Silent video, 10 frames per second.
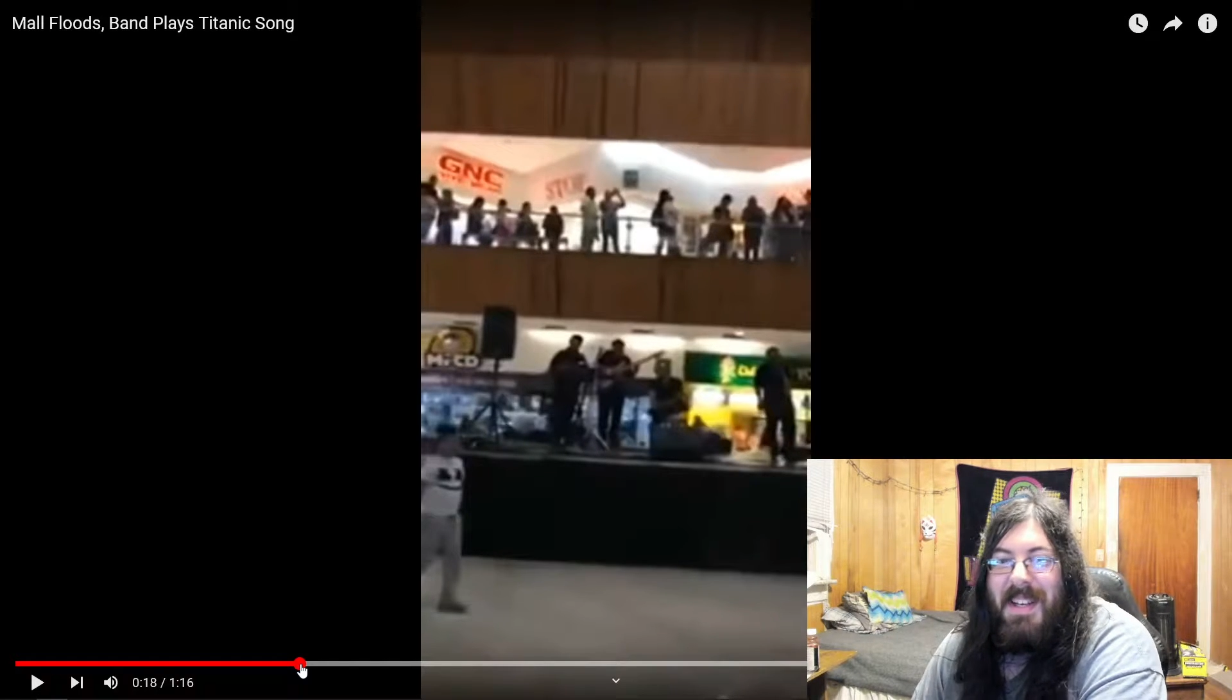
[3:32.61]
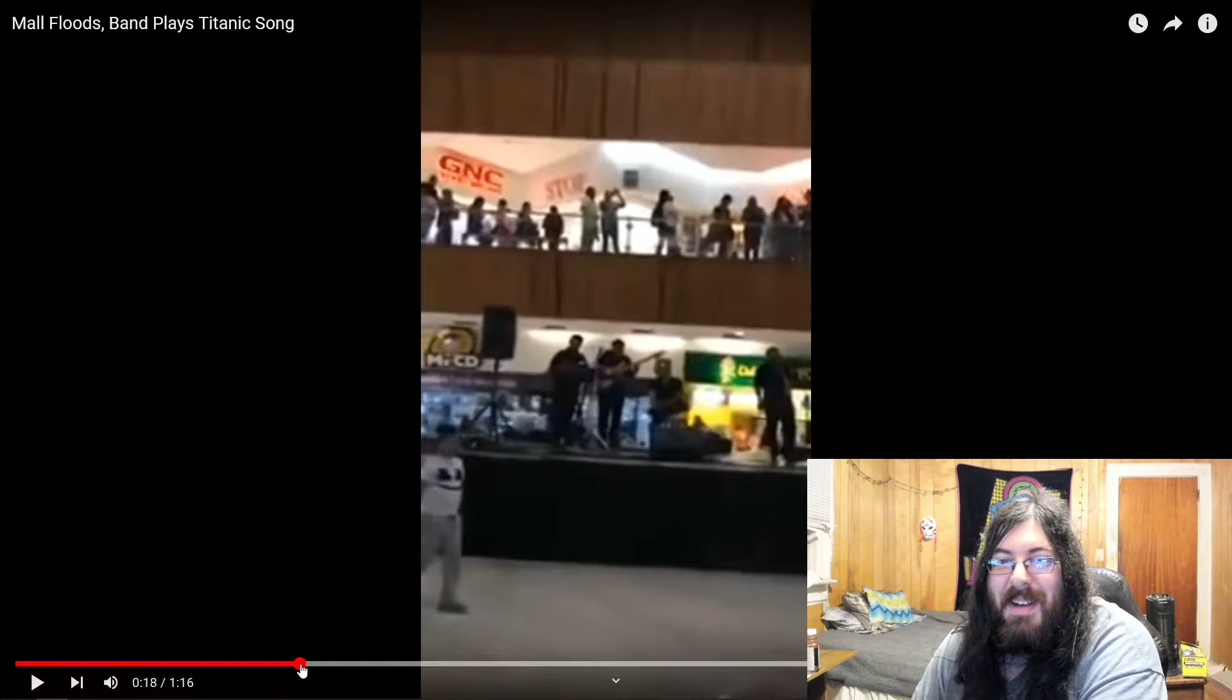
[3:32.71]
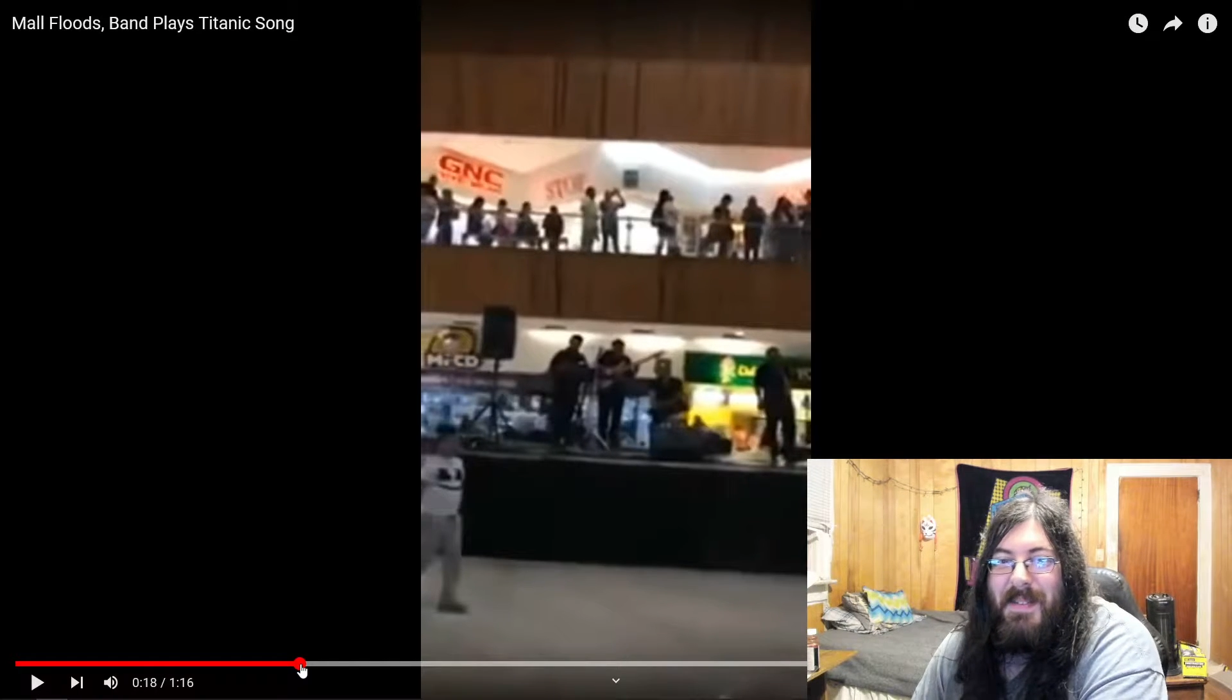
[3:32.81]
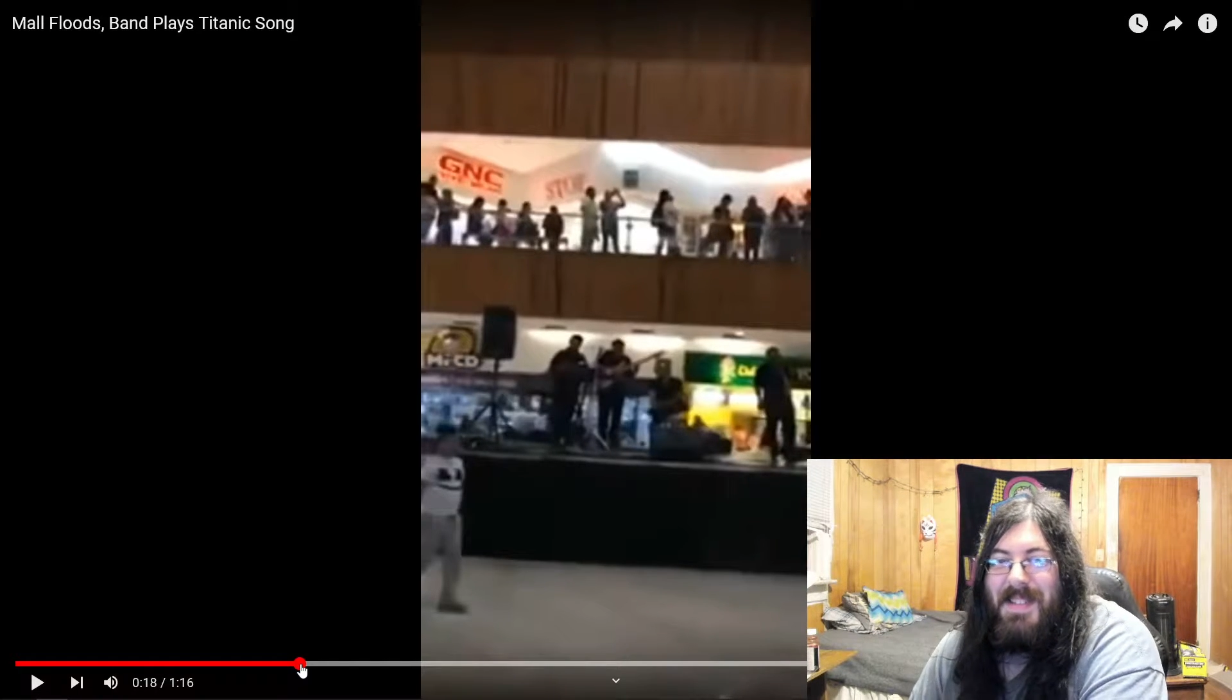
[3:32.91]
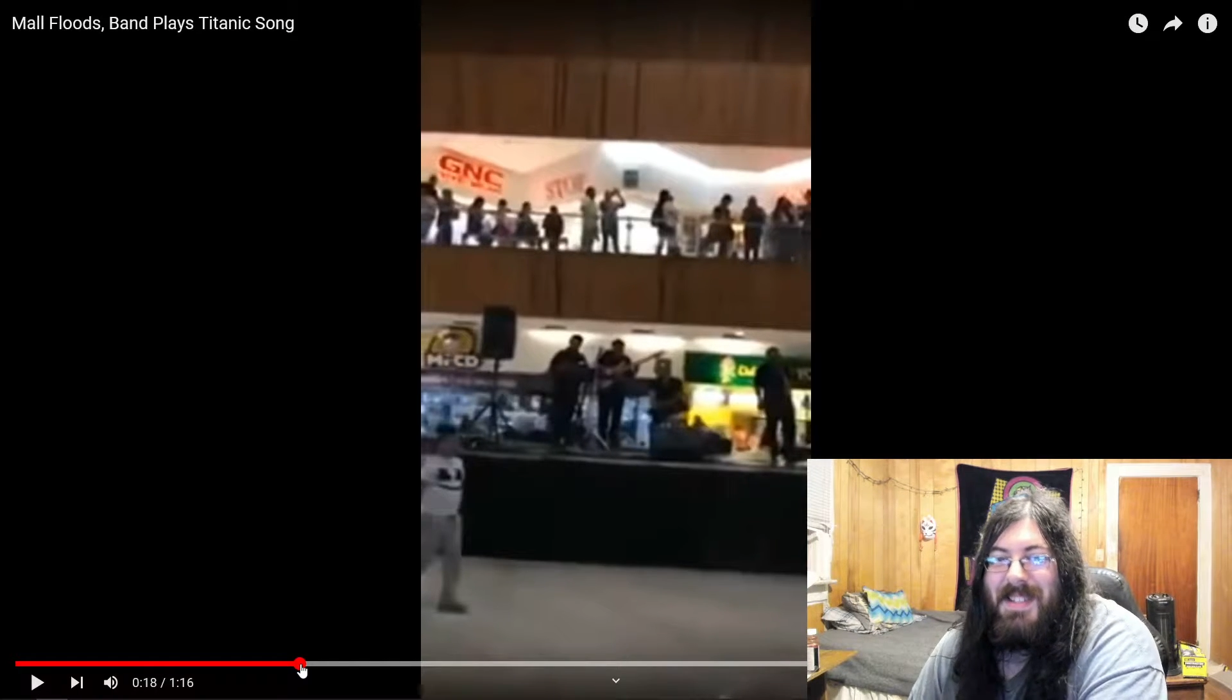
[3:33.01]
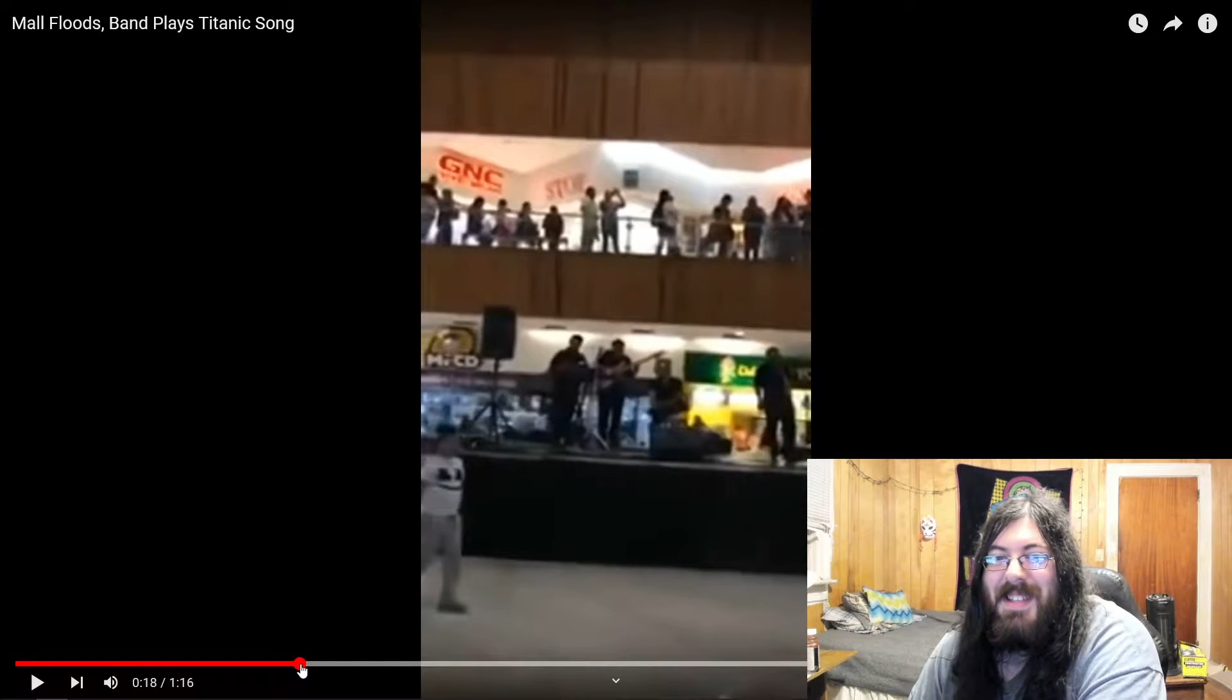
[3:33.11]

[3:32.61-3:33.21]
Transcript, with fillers: of is